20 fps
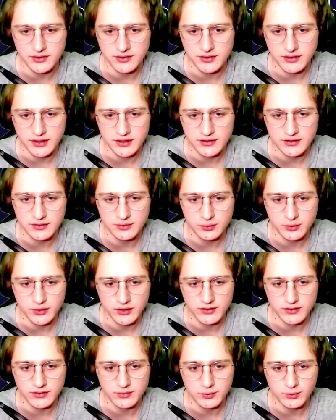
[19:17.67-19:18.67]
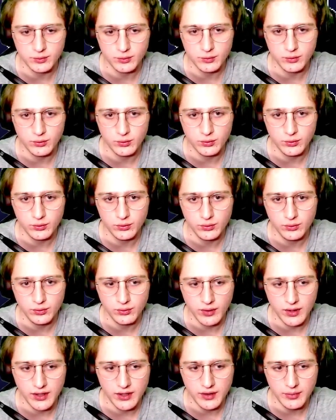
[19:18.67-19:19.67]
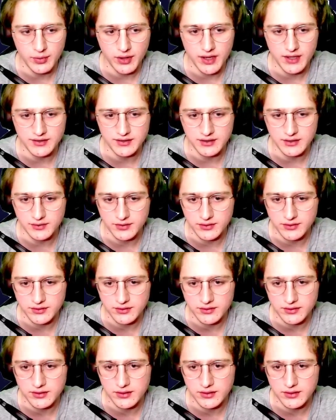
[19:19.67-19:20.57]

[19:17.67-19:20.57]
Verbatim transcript: This was one of the positives.